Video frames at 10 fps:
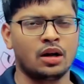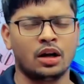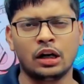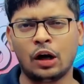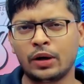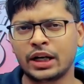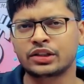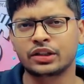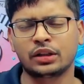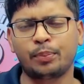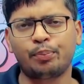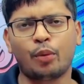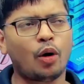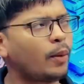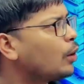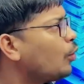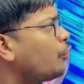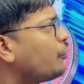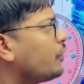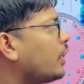now let's see the power
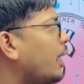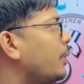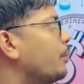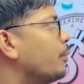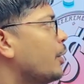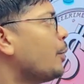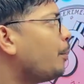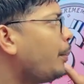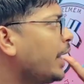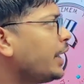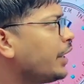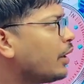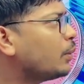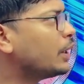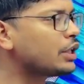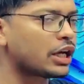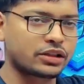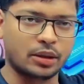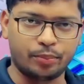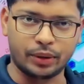of time. Any doubling
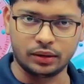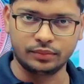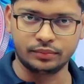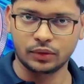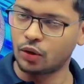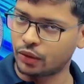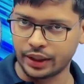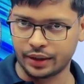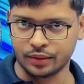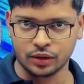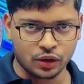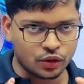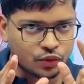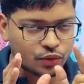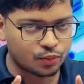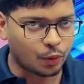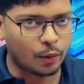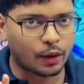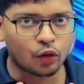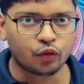example. Okay,
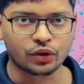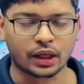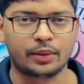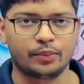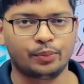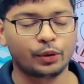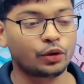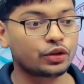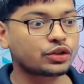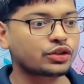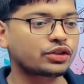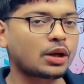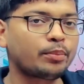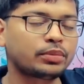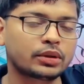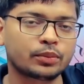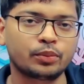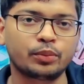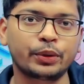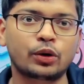power of time, because
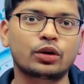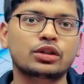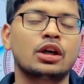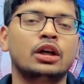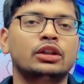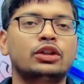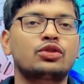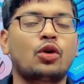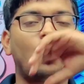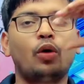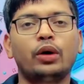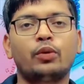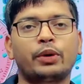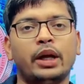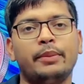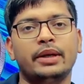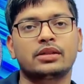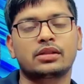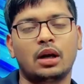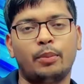because this all of game
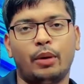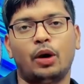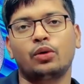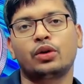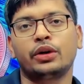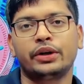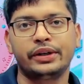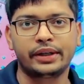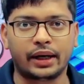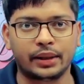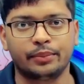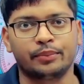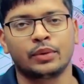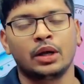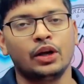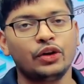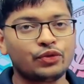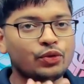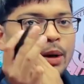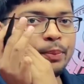is about time. If
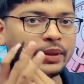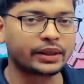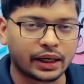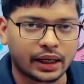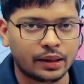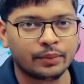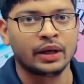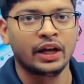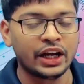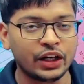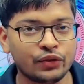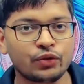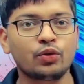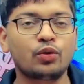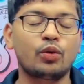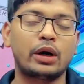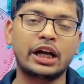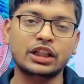you have time, and if you